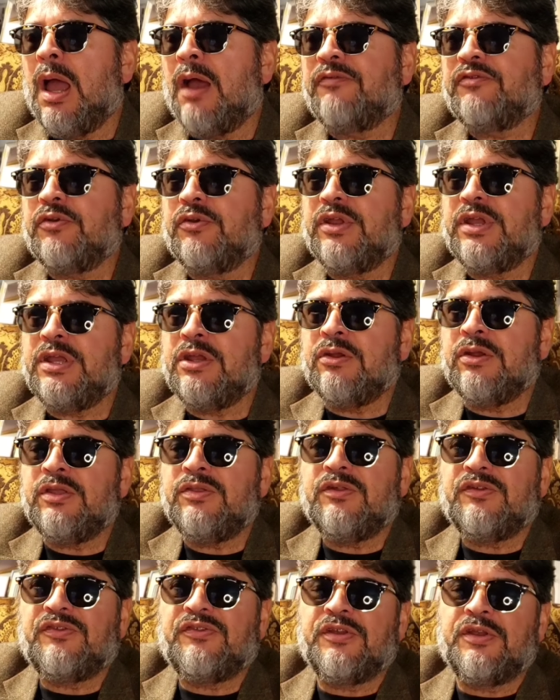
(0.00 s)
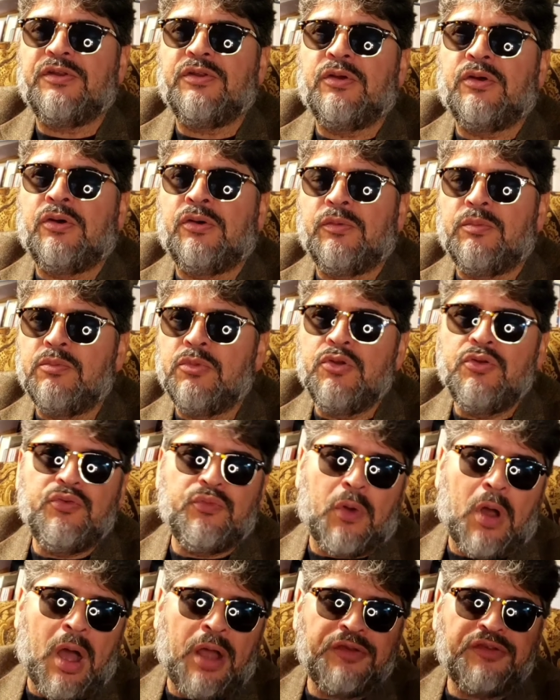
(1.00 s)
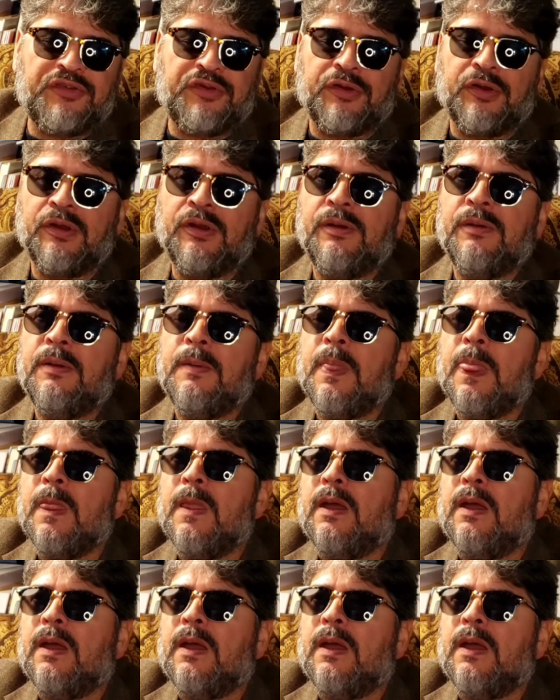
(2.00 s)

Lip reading: After hearing the signal, Moonwatcher,